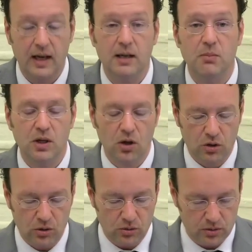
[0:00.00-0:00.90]
Let me
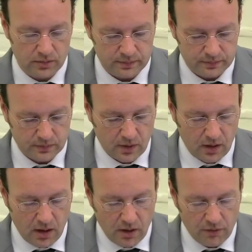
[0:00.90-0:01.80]
conclude.
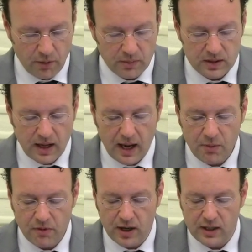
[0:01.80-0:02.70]
From the
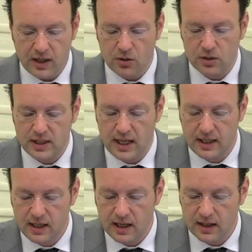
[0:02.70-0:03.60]
time of Raniero
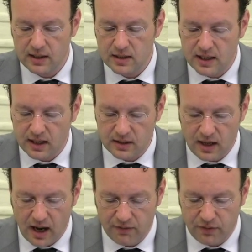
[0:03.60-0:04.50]
Zen in the second
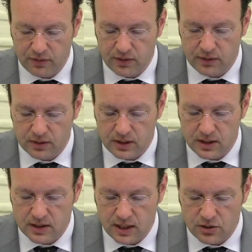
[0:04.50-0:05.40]
half of the
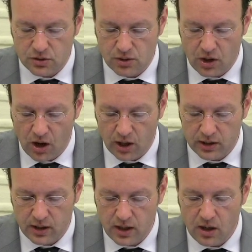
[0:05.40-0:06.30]
13th century
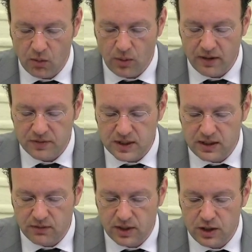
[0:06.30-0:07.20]
on, we have
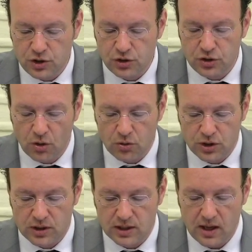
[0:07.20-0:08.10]
seen Venetian
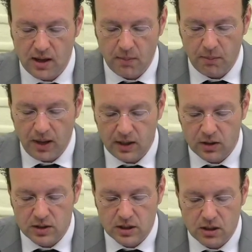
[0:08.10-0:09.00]
doges make
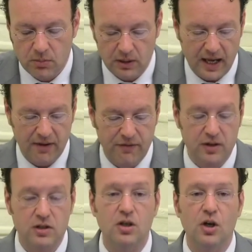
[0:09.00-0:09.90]
considerable
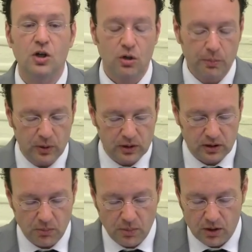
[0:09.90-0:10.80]
efforts to put
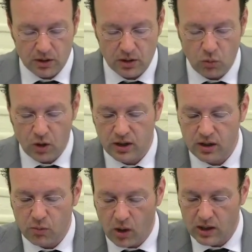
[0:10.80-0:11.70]
the miracle working
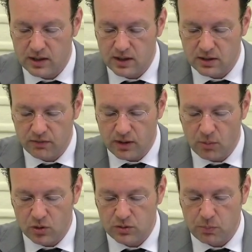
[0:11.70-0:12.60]
qualities of their
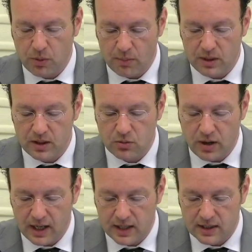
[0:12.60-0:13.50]
most prominent
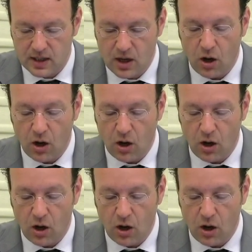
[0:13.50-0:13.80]
relics